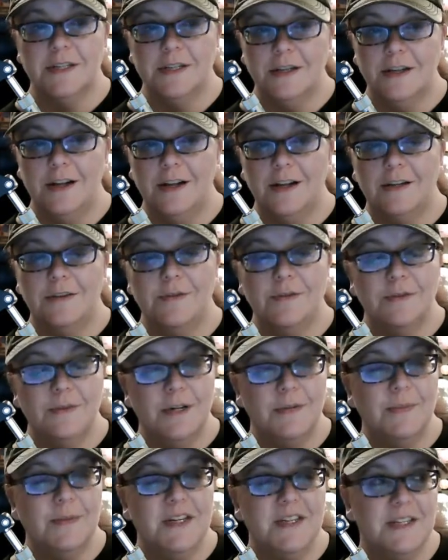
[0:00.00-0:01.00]
that'll
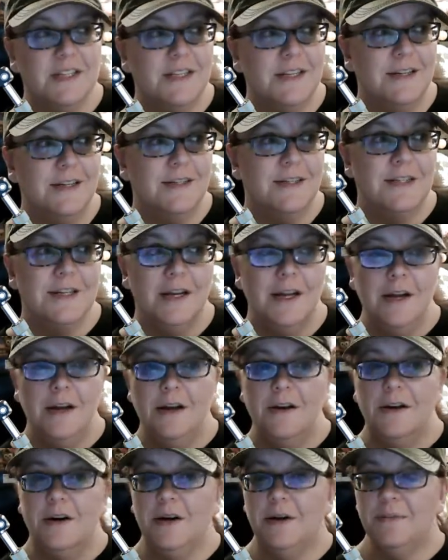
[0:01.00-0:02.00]
make sense
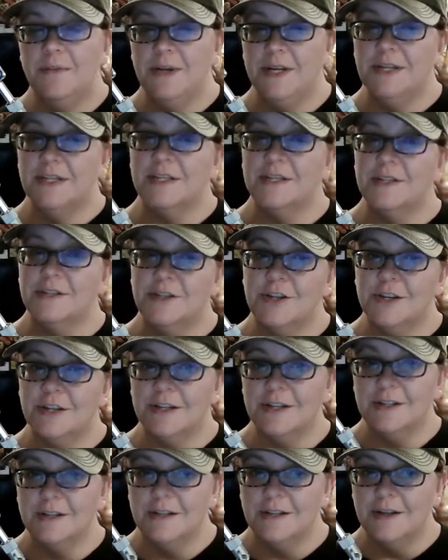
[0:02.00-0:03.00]
on pizza and
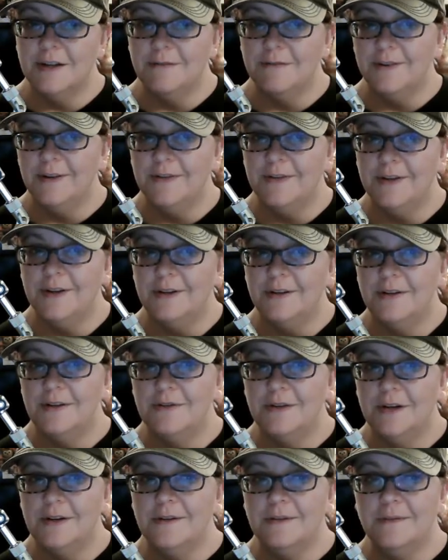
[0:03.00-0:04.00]
chicken and everything, you
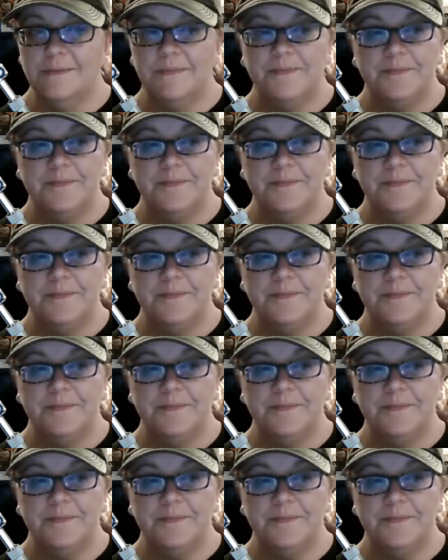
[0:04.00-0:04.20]
know?